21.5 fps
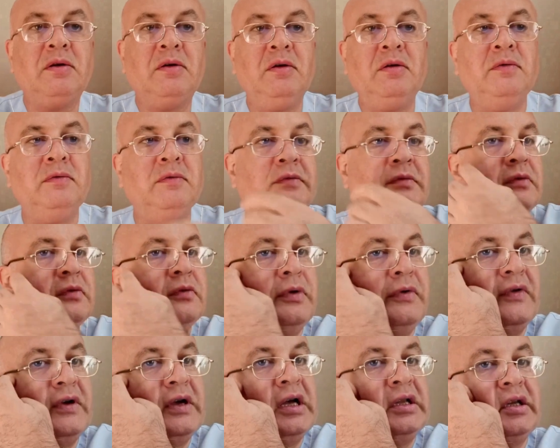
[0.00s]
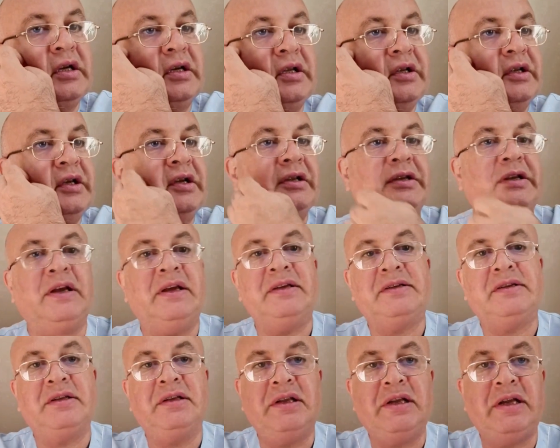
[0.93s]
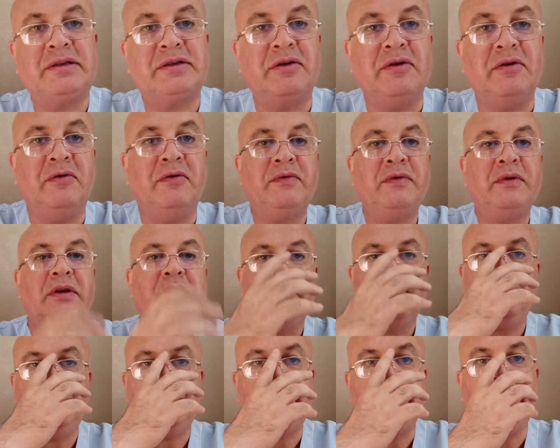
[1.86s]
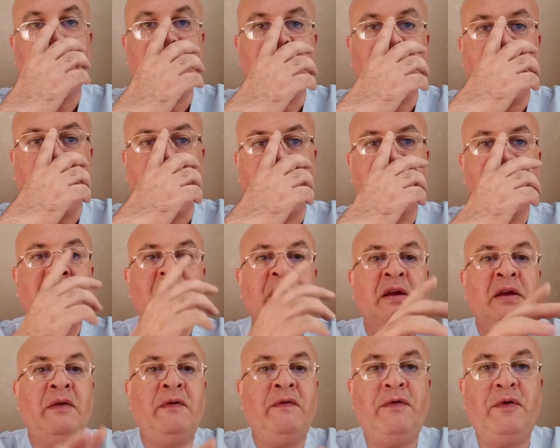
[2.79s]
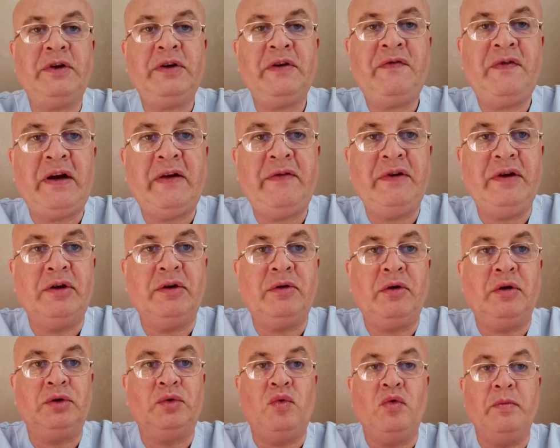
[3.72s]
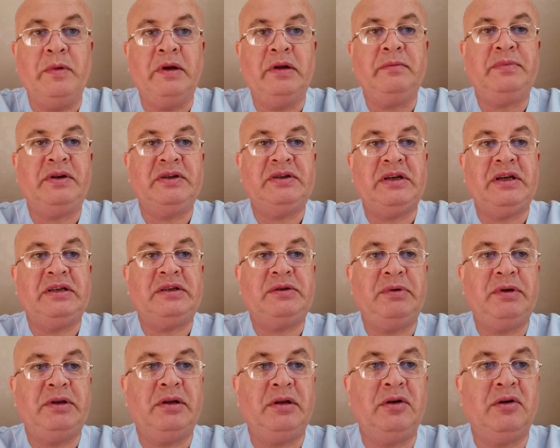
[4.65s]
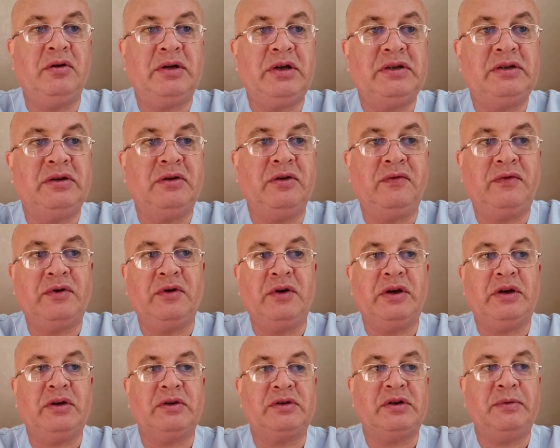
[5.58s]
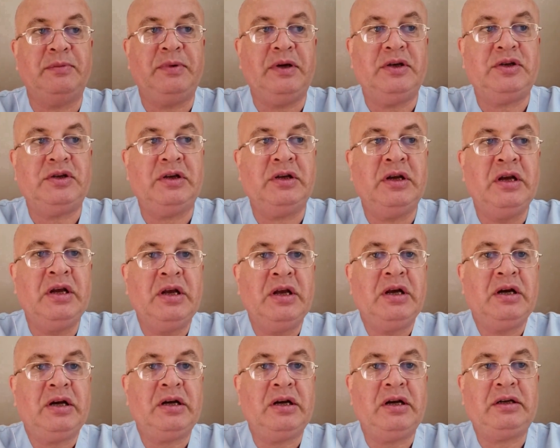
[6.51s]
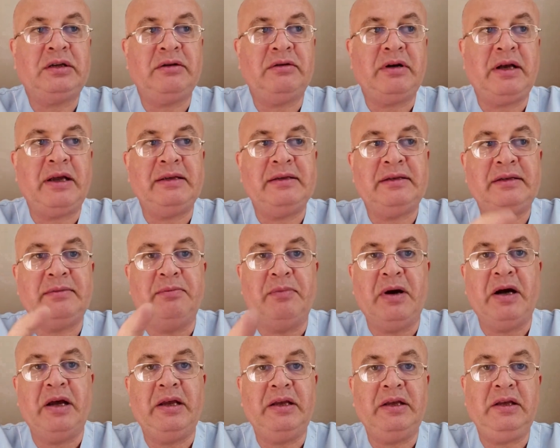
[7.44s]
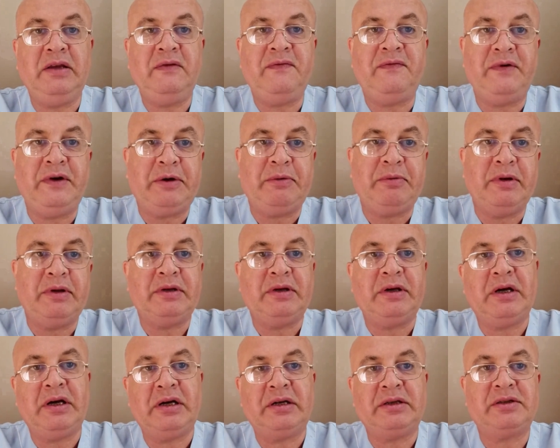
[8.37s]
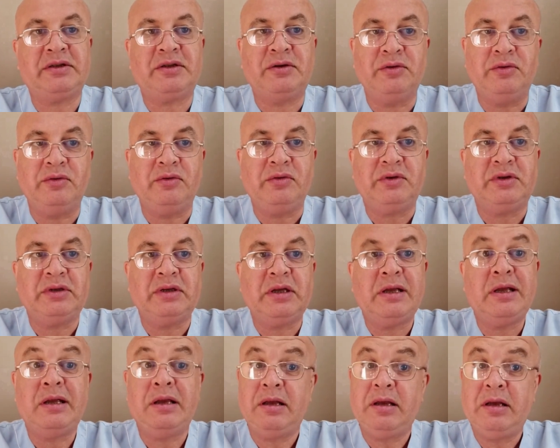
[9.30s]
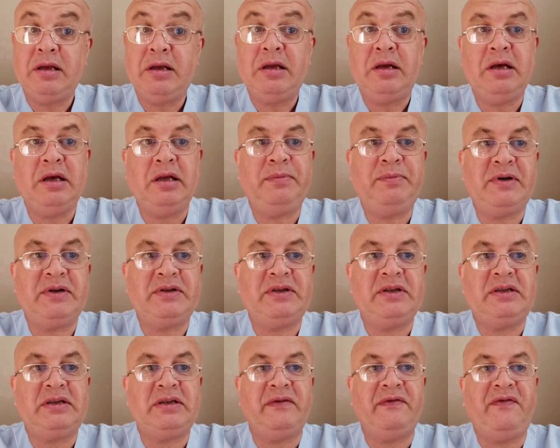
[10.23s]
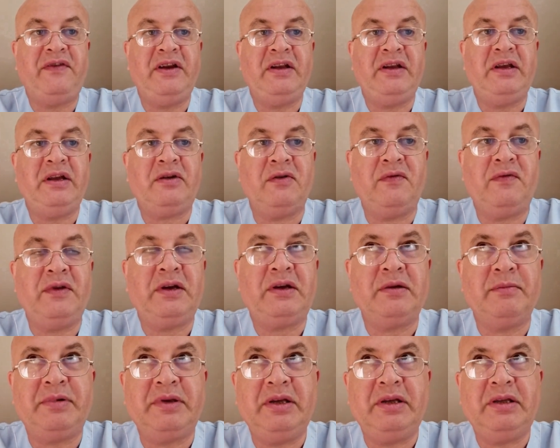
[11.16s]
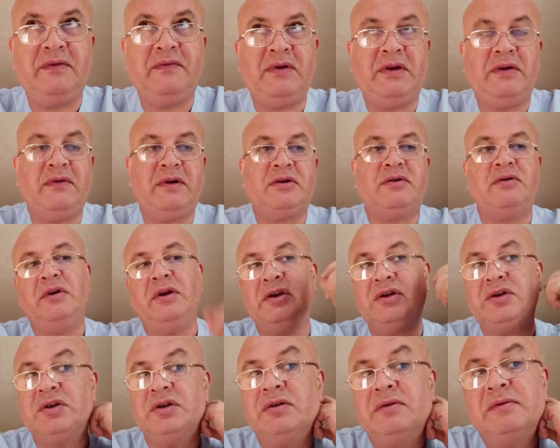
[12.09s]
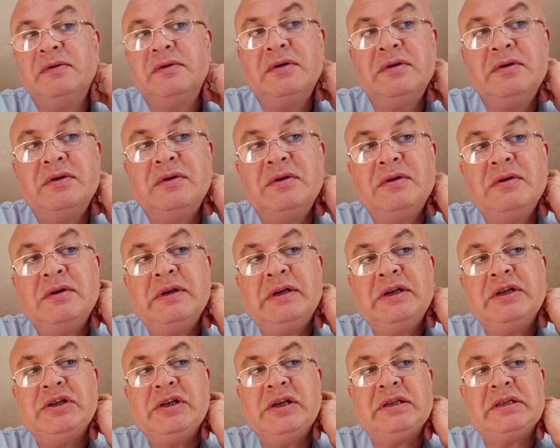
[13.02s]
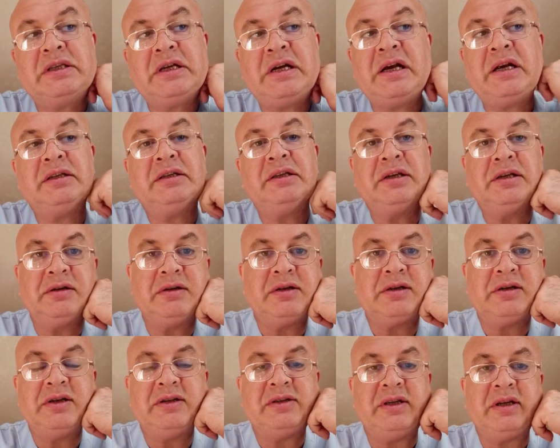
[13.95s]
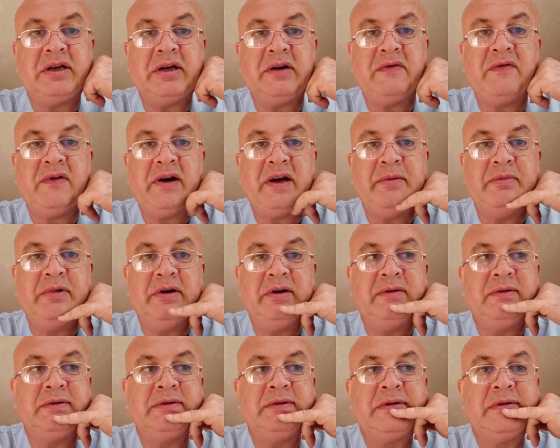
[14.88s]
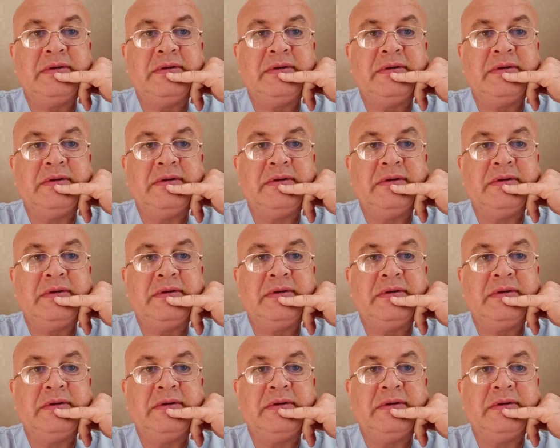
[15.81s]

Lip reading: We've got a clinical case. Let's go. Be careful, huh? 45-year-old woman presents with a long history of chronic constipation, characterized by infrequent hard stools and persistent feeling of incomplete evacuation. She has started increasing her fiber